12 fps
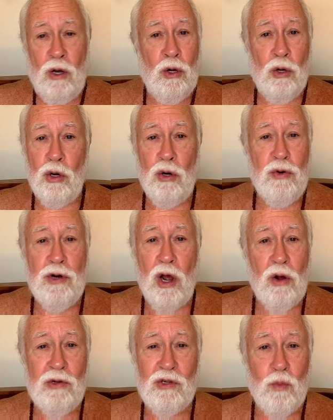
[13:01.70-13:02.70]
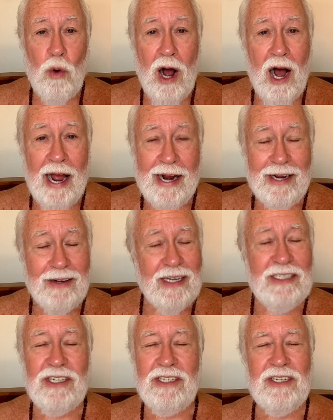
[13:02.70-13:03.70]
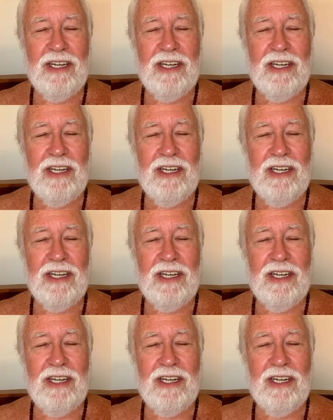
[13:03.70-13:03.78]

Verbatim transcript: Who knows why? It's, it